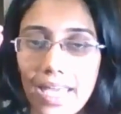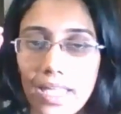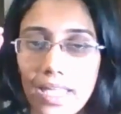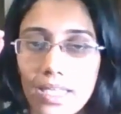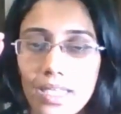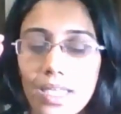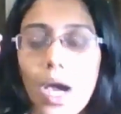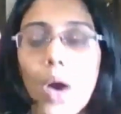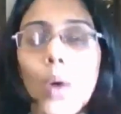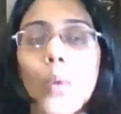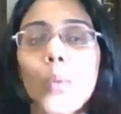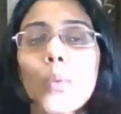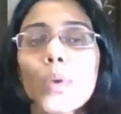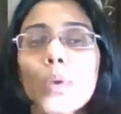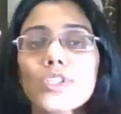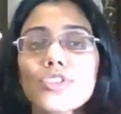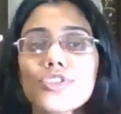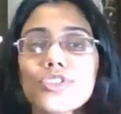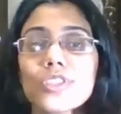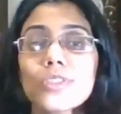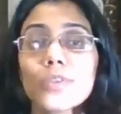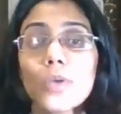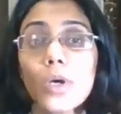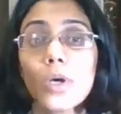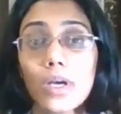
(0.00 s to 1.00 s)
area
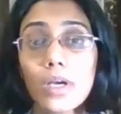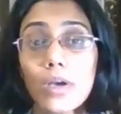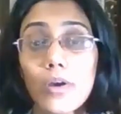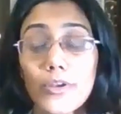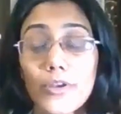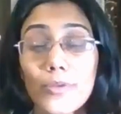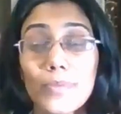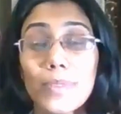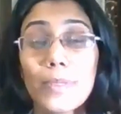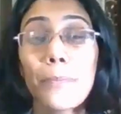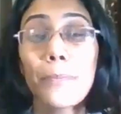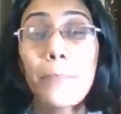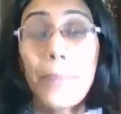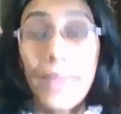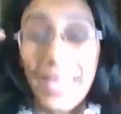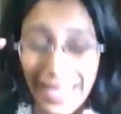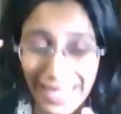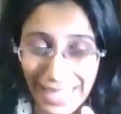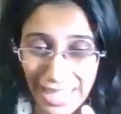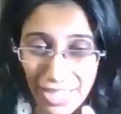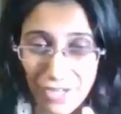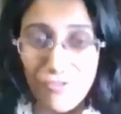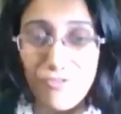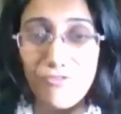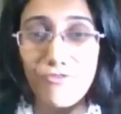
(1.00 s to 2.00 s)
which is going to be
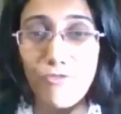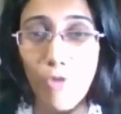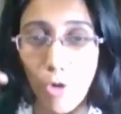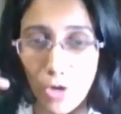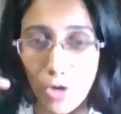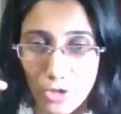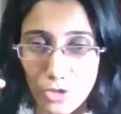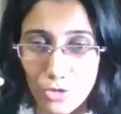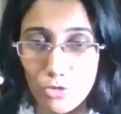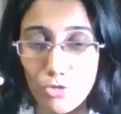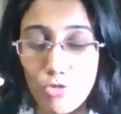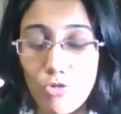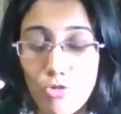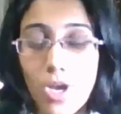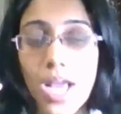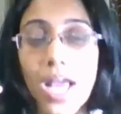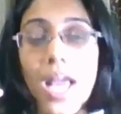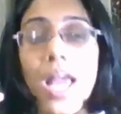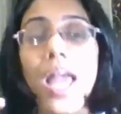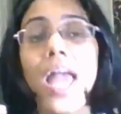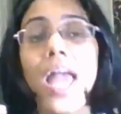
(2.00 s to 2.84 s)
paining for you